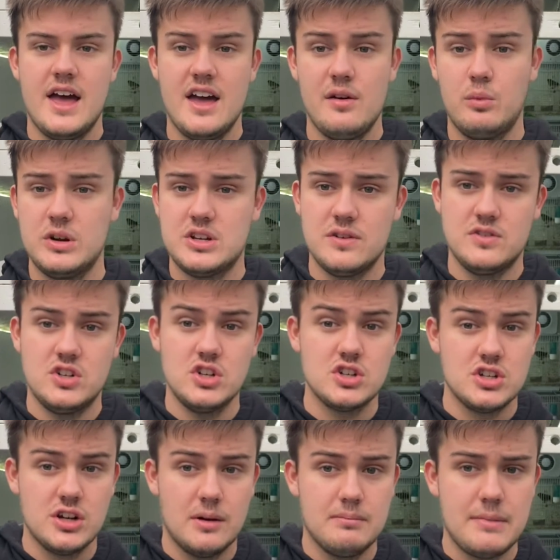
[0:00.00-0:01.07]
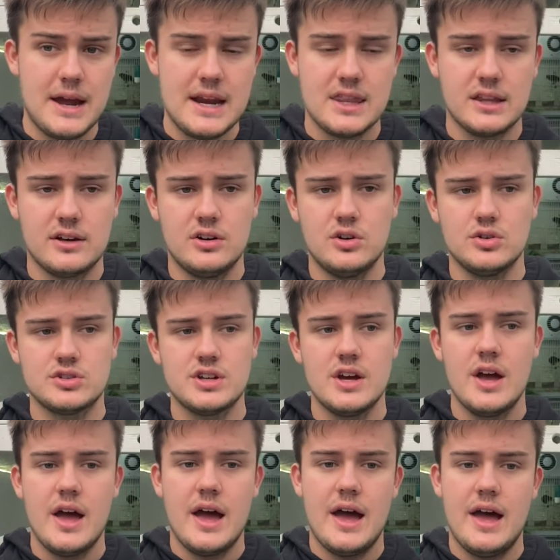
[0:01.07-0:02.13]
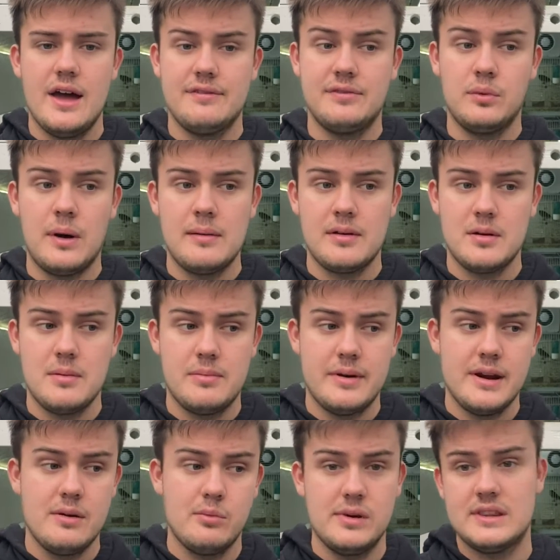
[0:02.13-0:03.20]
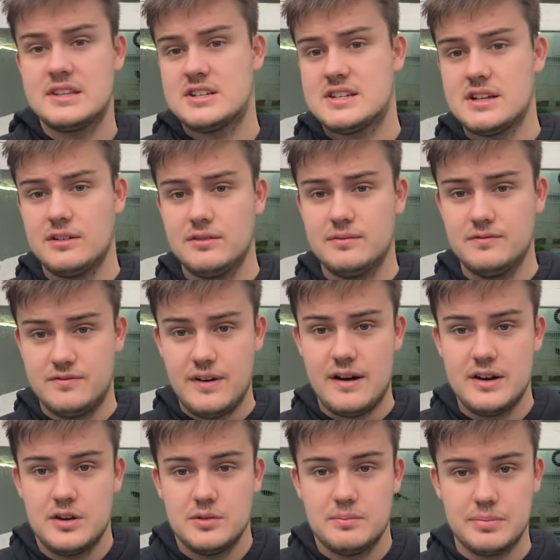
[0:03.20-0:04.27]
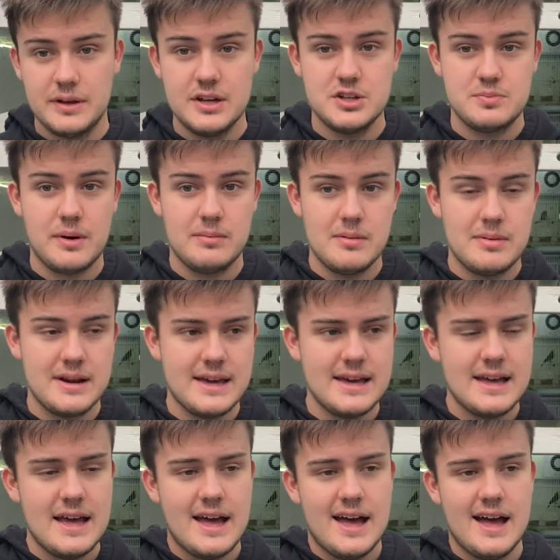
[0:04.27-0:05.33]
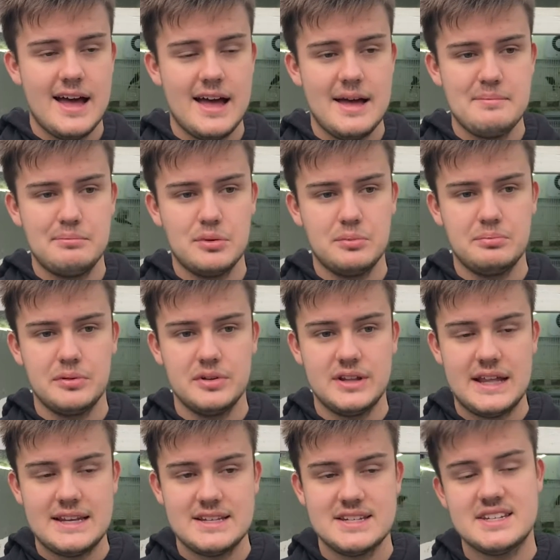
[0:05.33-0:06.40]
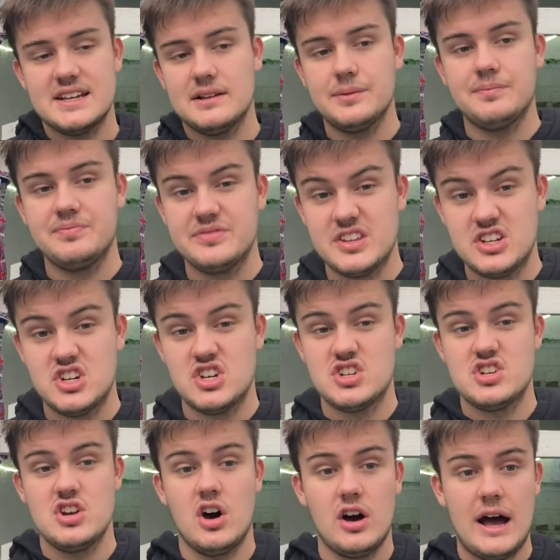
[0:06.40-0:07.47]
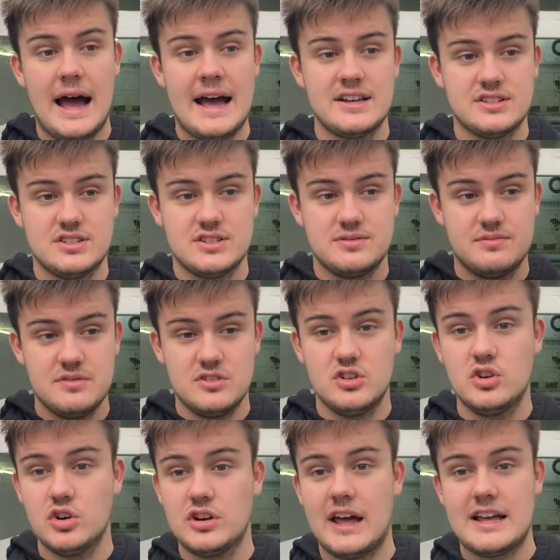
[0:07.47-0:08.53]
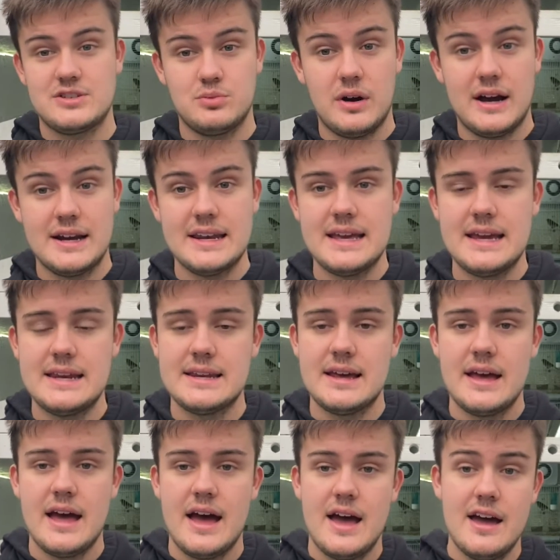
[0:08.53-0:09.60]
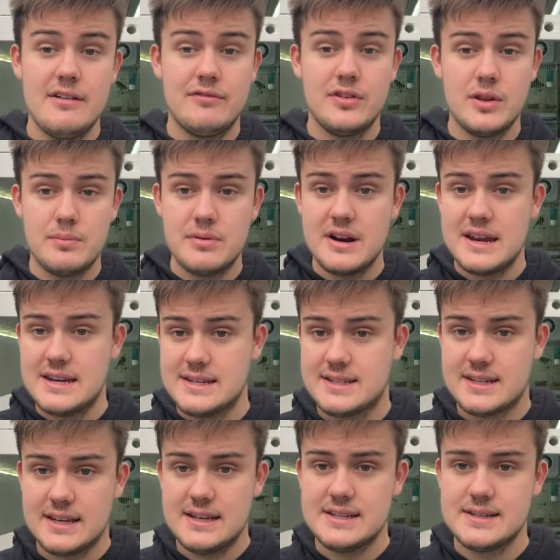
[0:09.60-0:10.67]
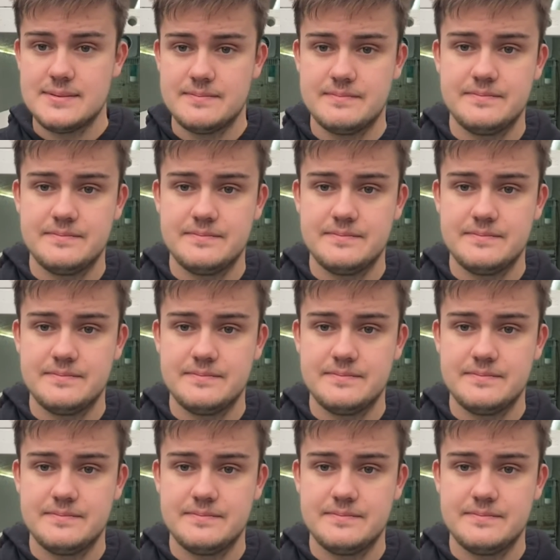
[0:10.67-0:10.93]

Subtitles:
which have just not made the cut for what I'm going to be breeding with. Still very good birds probably, but then still they're just not as good as what I need for the breeding season.